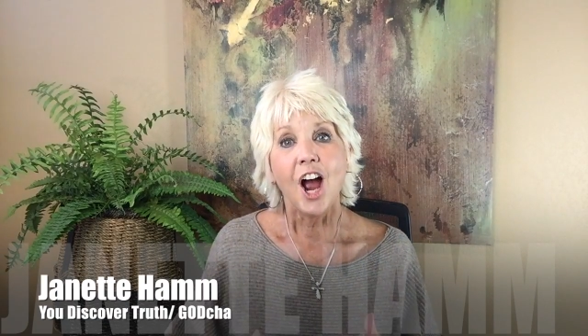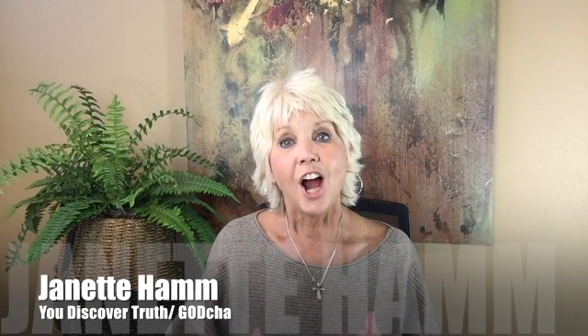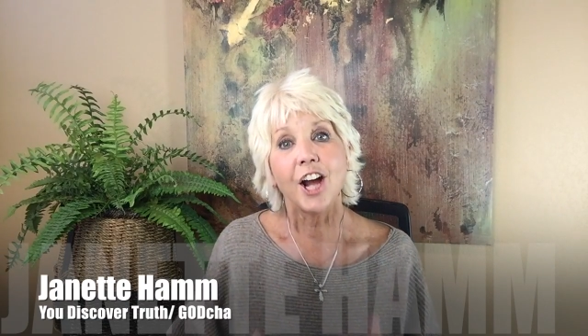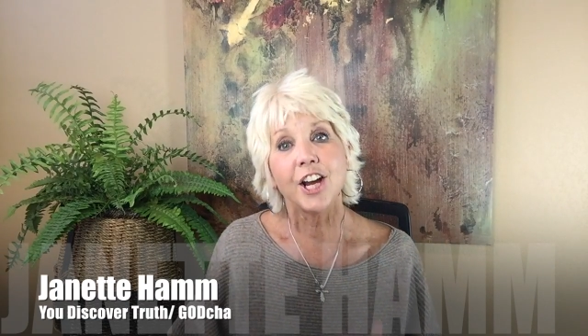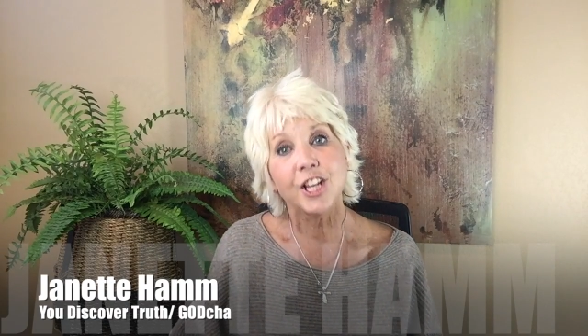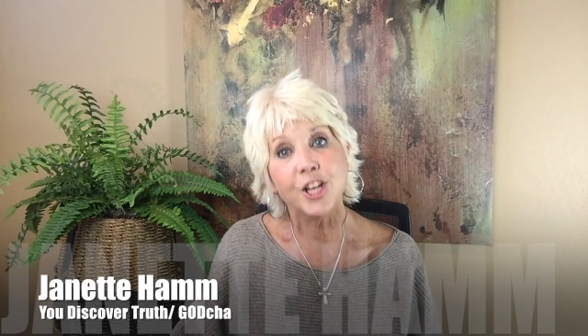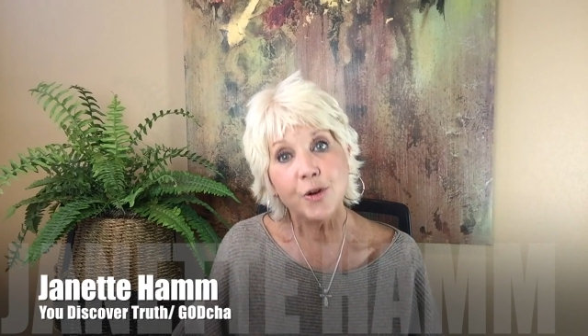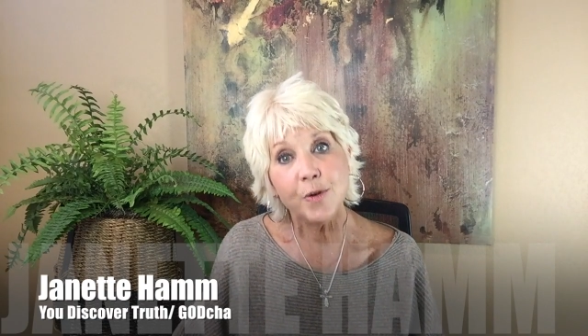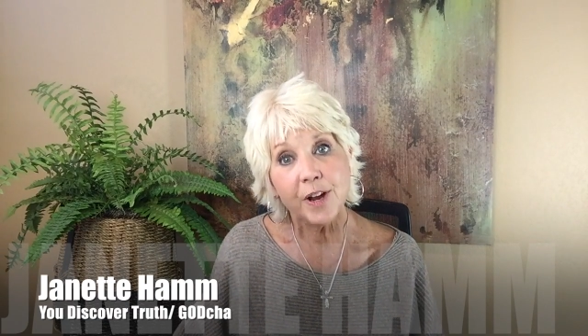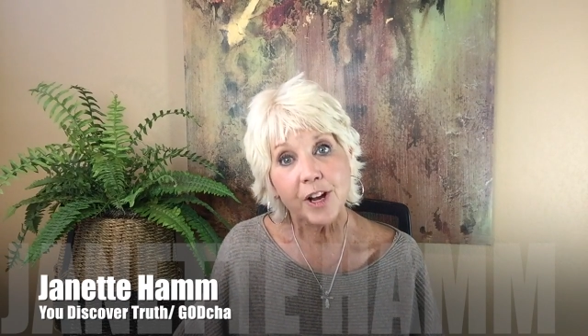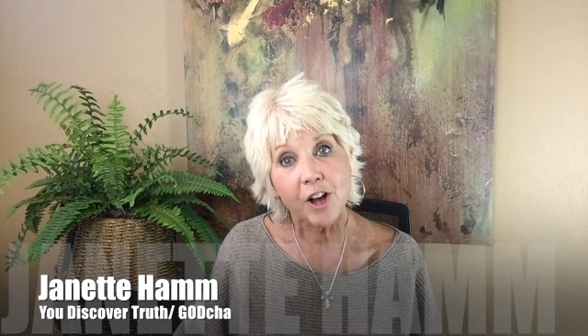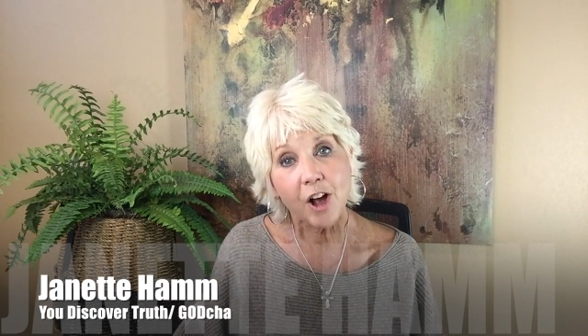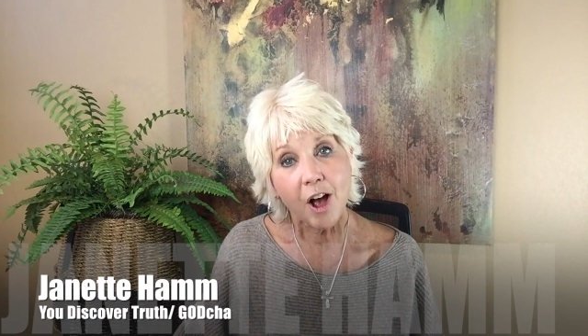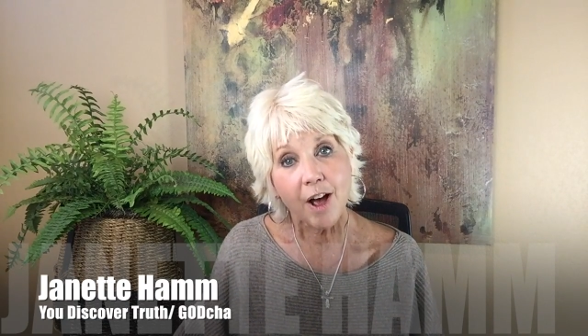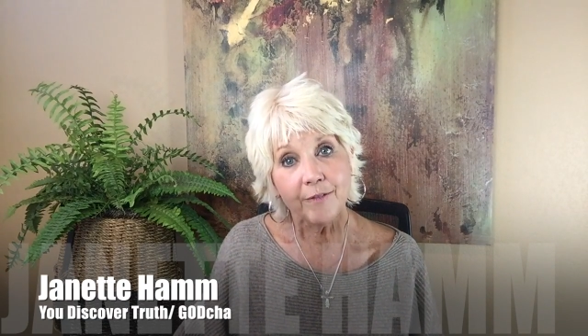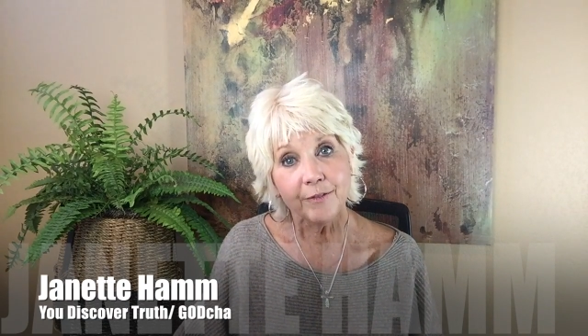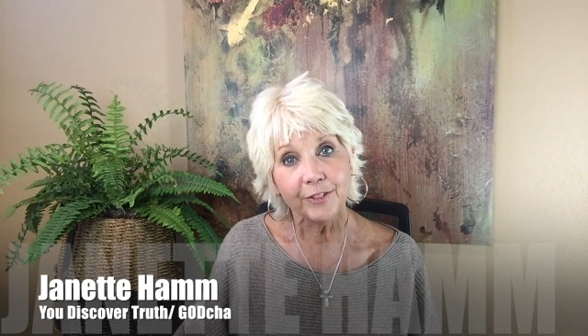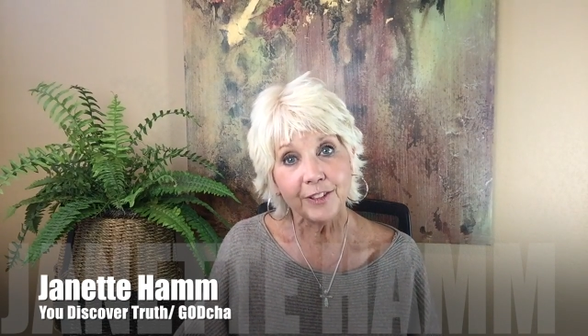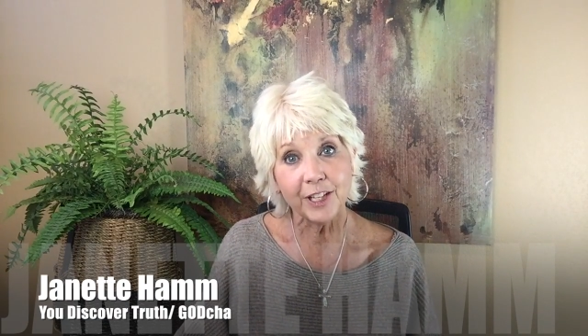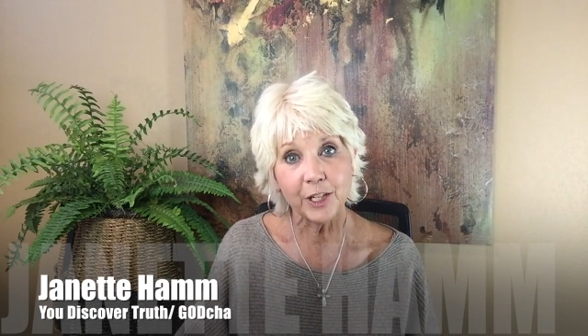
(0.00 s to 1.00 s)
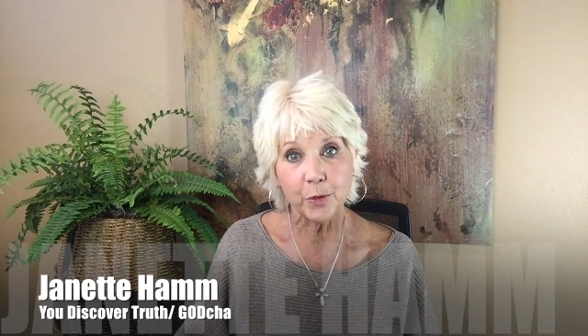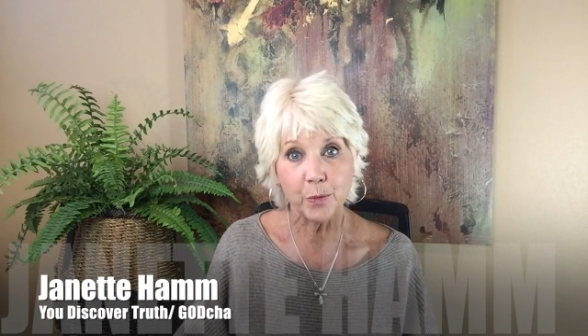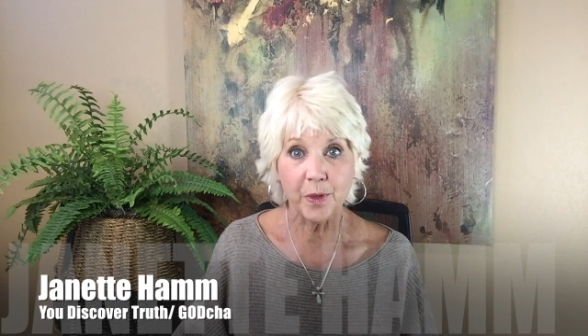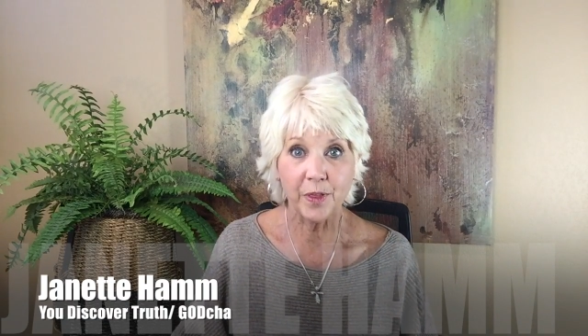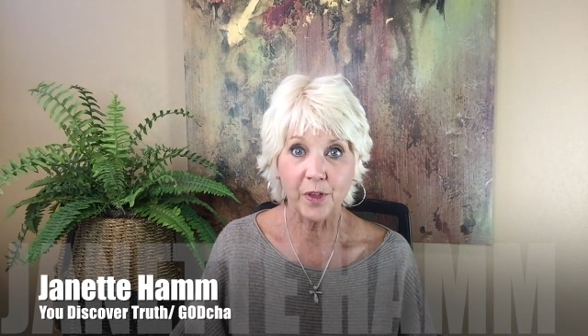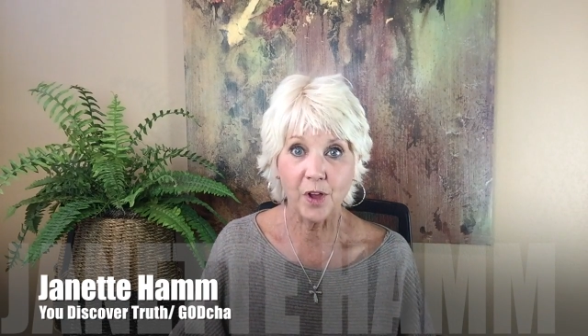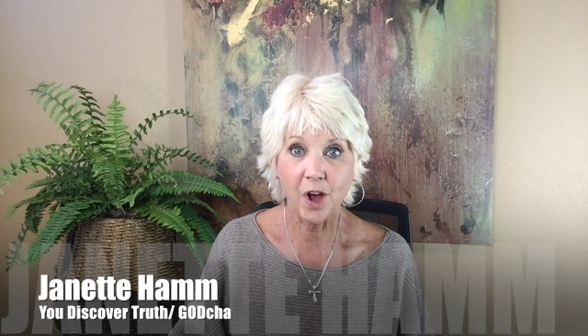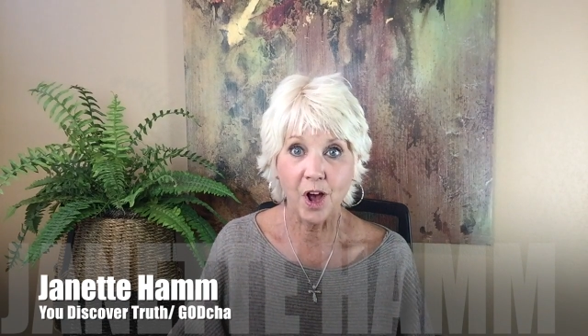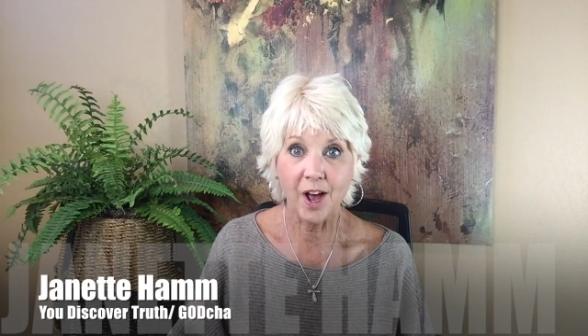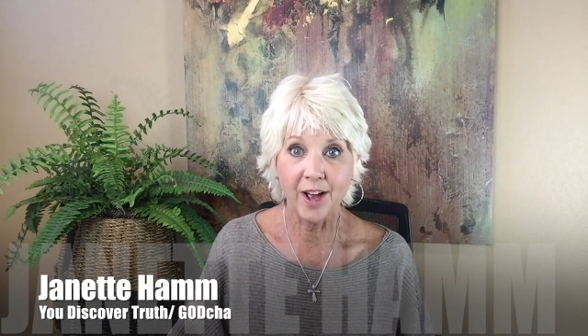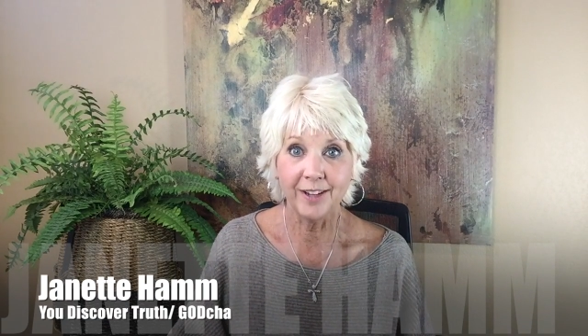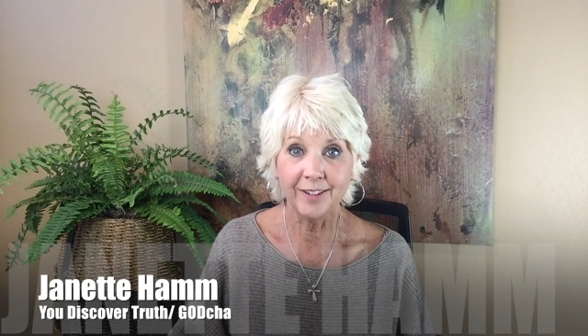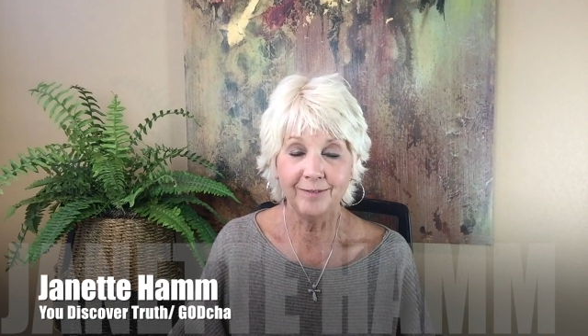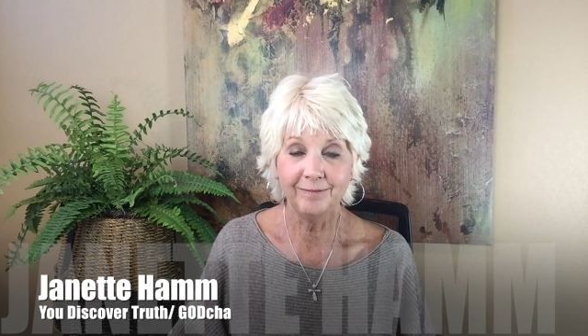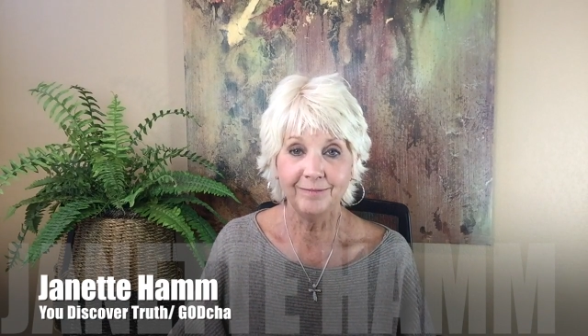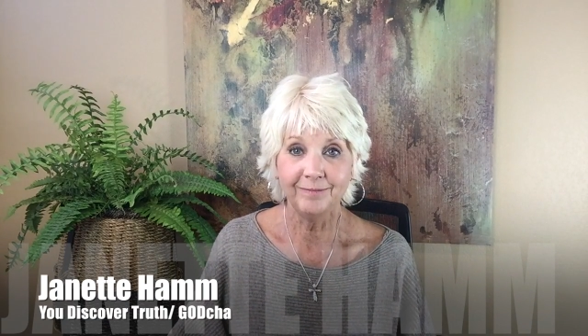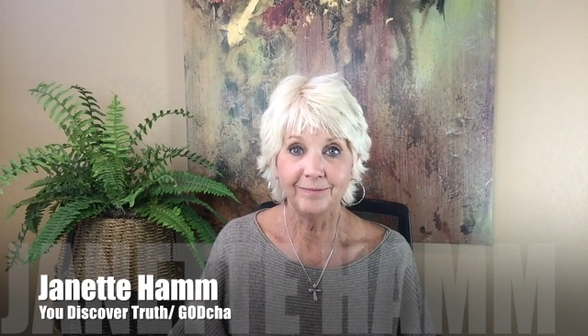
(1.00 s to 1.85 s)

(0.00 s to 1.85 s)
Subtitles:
Are you in conflict with God?